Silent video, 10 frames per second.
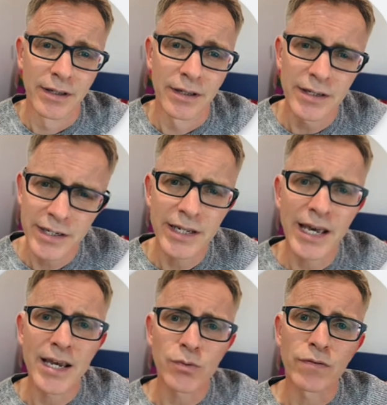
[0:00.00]
This
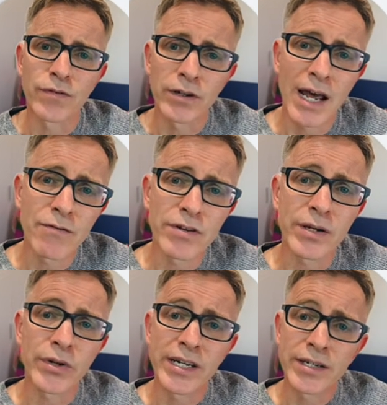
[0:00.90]
indicates we've done everything
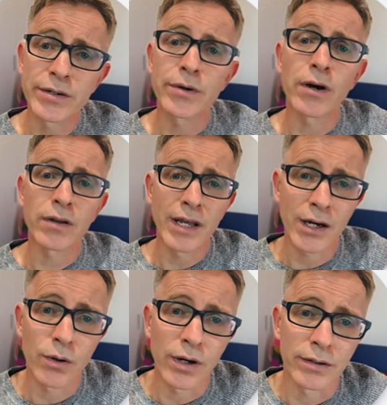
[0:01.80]
we need to on that
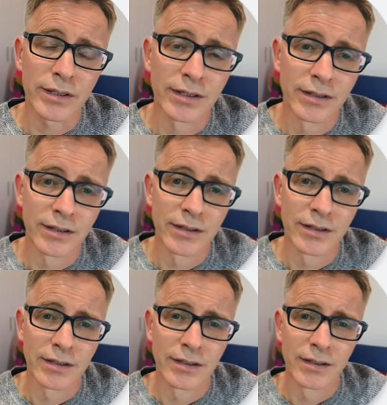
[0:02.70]
quote.
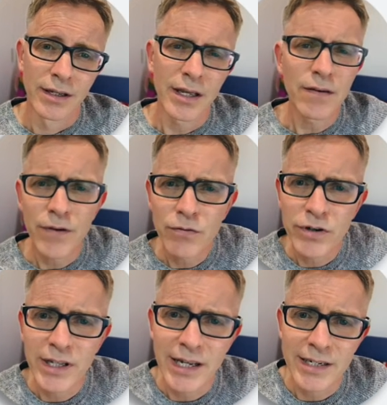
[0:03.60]
If you
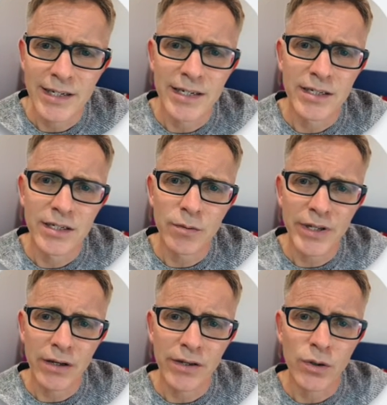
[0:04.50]
realize there's
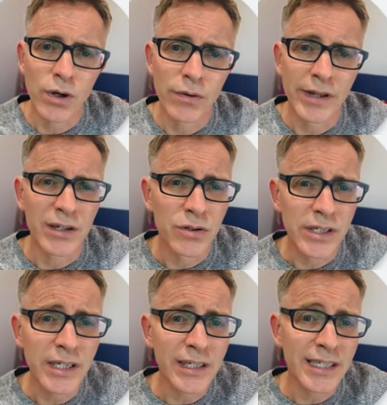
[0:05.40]
something on the quote that you
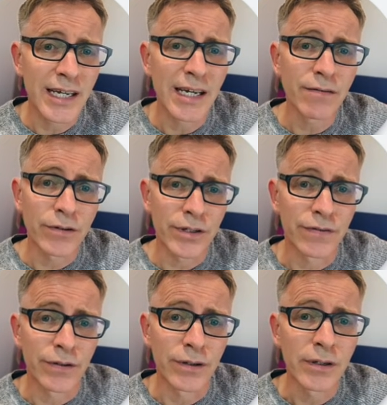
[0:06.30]
still need to invoice
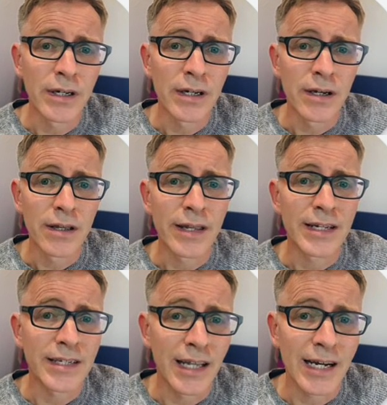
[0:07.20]
for, then
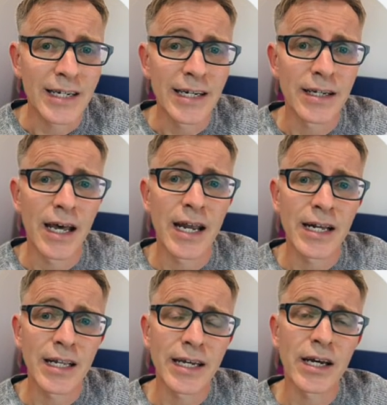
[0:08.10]
select it and
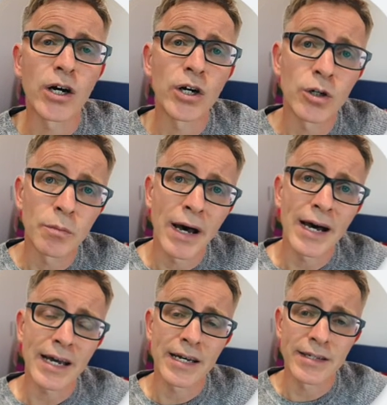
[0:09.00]
click
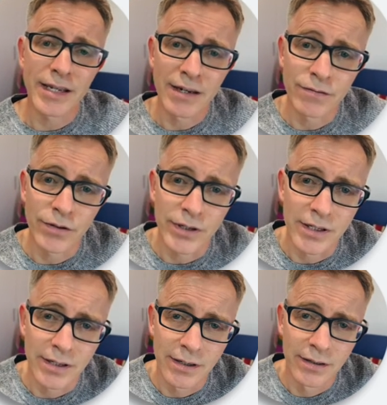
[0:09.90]
Unmark as
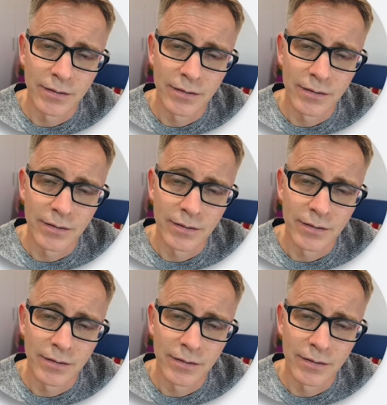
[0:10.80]
invoiced.